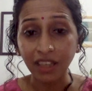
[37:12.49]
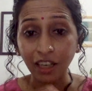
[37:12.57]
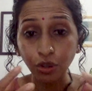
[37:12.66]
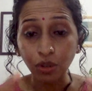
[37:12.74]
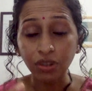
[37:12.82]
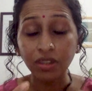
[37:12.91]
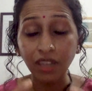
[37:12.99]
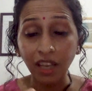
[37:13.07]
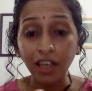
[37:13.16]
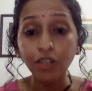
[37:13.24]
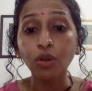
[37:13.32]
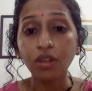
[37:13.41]
and you're
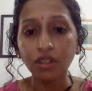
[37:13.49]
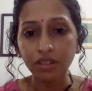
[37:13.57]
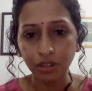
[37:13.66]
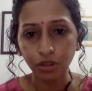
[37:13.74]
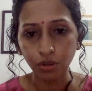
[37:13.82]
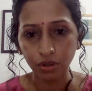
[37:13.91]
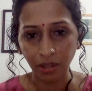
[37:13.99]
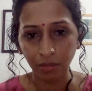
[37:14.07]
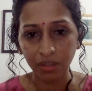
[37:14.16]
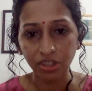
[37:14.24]
there to listen to them.